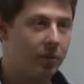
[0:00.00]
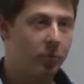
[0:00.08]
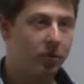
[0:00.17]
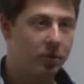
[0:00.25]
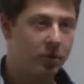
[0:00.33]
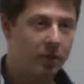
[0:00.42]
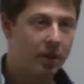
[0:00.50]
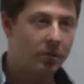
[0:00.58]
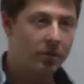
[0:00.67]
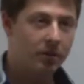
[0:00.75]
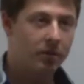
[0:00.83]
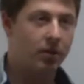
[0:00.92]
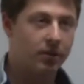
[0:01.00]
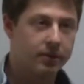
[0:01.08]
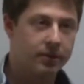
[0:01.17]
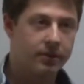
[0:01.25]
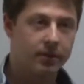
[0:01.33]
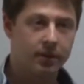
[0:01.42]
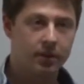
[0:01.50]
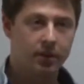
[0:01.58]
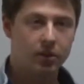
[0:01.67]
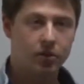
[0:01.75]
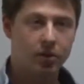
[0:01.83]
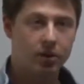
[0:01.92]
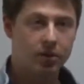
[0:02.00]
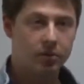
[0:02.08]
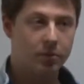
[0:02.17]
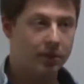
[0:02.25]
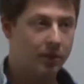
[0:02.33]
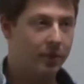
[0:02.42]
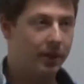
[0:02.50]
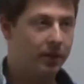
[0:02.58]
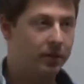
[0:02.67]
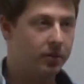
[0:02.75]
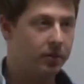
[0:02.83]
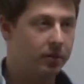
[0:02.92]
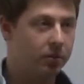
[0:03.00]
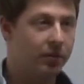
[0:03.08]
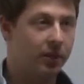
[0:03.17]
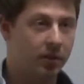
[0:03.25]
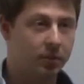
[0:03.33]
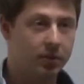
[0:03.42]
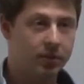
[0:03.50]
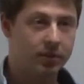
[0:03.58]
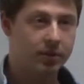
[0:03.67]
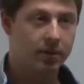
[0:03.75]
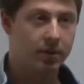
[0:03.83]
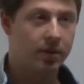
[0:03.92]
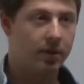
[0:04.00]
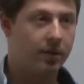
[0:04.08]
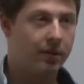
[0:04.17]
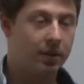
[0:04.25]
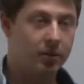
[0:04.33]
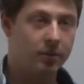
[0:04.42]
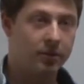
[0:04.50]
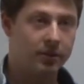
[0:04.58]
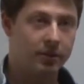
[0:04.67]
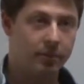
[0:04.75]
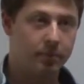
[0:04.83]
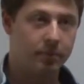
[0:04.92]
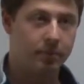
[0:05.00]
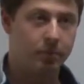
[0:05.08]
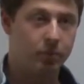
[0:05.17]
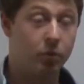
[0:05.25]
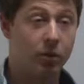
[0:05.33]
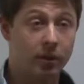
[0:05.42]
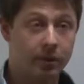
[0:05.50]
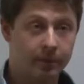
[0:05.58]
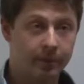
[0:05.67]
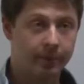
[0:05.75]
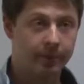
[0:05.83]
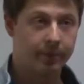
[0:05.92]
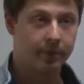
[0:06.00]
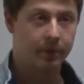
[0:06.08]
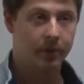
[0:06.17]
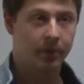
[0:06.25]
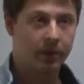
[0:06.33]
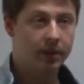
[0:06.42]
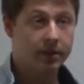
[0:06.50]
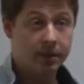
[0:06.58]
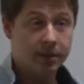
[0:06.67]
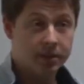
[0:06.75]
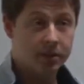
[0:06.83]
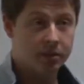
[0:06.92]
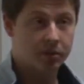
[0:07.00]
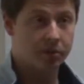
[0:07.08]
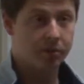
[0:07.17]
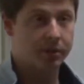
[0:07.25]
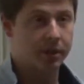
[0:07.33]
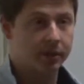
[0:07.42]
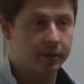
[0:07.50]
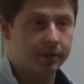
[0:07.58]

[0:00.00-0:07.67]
polynomial number of clauses. Each clause will depend on 2 variables. The variables are Boolean. Okay, this is an instance of 2 set.